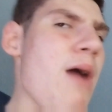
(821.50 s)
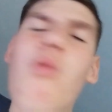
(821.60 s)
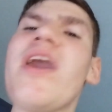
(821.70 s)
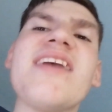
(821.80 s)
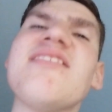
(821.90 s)

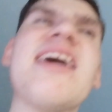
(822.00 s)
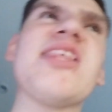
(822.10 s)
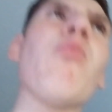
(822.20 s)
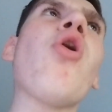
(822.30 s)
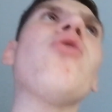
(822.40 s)
We can take
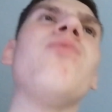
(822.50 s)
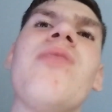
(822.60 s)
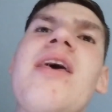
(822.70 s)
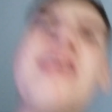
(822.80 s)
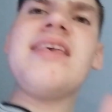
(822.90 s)
them
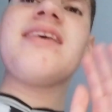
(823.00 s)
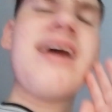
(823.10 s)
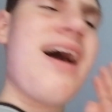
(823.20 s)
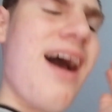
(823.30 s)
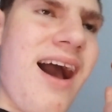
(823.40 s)
on.
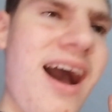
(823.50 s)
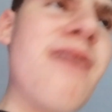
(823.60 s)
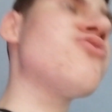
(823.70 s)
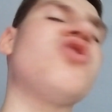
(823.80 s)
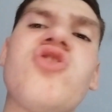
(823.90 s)

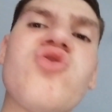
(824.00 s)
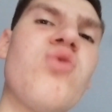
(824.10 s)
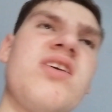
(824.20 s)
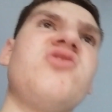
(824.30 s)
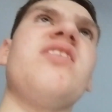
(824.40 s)
I'm just
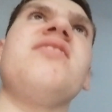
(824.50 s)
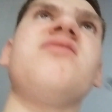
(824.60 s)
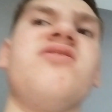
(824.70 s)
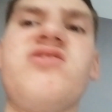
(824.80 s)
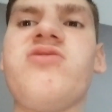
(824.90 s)
so
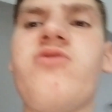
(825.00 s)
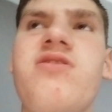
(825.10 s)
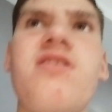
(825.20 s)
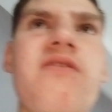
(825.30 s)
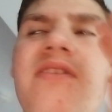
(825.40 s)
excited
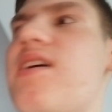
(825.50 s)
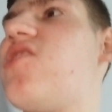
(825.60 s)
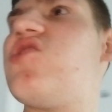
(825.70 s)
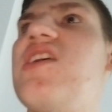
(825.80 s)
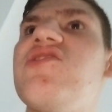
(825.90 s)
for
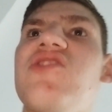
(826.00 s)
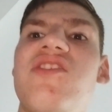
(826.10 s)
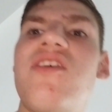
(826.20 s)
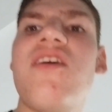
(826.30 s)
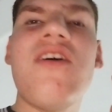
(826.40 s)
this season.